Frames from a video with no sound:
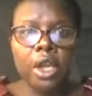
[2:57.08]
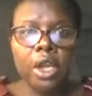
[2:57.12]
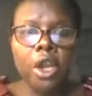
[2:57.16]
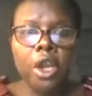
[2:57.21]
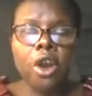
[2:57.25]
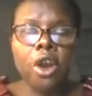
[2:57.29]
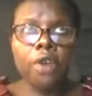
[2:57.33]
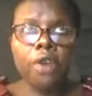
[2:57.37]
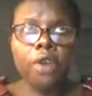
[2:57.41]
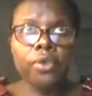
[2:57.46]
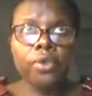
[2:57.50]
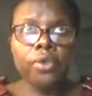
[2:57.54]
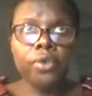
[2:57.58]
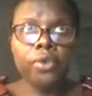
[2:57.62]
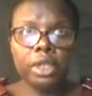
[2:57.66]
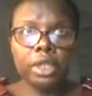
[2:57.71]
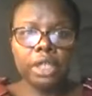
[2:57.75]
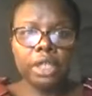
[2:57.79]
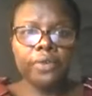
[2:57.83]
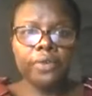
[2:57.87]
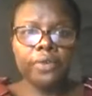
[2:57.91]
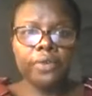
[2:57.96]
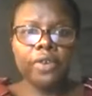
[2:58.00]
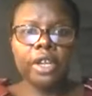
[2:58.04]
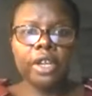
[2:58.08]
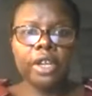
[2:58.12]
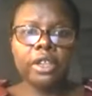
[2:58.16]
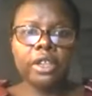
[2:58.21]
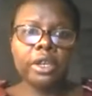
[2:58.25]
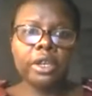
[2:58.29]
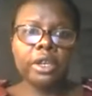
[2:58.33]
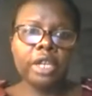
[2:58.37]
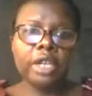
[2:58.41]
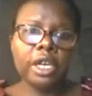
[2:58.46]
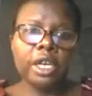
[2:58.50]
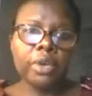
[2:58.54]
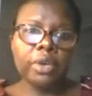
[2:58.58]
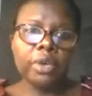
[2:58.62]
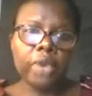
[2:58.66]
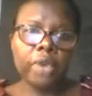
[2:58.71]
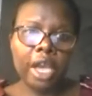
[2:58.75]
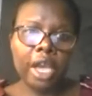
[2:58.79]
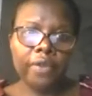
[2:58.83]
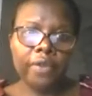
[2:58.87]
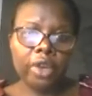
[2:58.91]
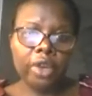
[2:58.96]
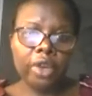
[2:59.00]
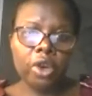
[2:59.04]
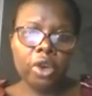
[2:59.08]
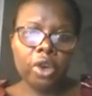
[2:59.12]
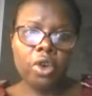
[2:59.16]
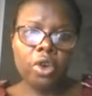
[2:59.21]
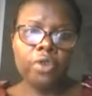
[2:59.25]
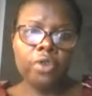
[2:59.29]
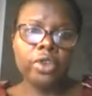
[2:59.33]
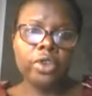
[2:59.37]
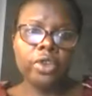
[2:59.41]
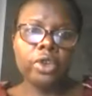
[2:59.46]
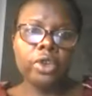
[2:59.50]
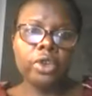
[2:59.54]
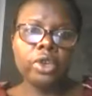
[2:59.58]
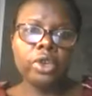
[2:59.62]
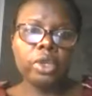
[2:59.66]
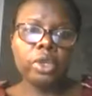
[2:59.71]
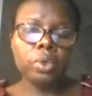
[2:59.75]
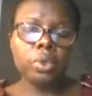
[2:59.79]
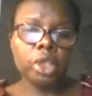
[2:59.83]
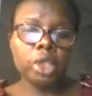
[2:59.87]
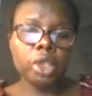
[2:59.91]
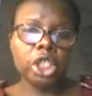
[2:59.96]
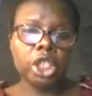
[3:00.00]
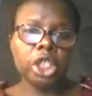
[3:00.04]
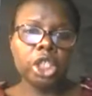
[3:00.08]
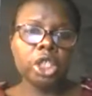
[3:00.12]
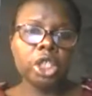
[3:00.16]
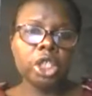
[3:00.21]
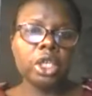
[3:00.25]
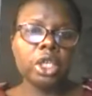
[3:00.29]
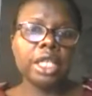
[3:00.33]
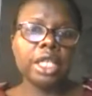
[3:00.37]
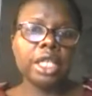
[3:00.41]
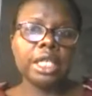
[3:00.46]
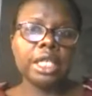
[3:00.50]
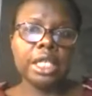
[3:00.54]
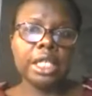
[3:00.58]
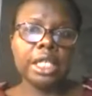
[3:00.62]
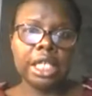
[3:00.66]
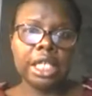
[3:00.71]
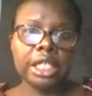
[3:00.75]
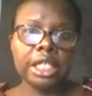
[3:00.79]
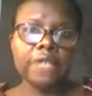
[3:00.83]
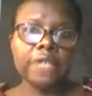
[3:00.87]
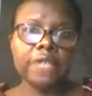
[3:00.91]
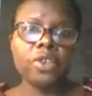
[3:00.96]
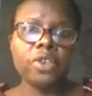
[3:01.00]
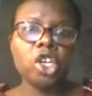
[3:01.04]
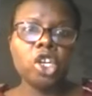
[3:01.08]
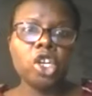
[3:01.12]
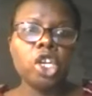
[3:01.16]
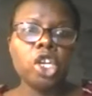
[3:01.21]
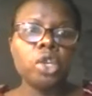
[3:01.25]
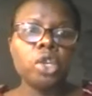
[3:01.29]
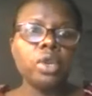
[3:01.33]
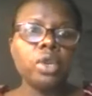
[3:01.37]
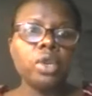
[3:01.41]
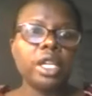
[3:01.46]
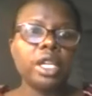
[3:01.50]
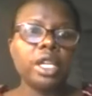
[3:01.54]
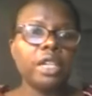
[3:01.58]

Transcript: Of note is the fact that we have a COVID unit, which is not an intensive care unit,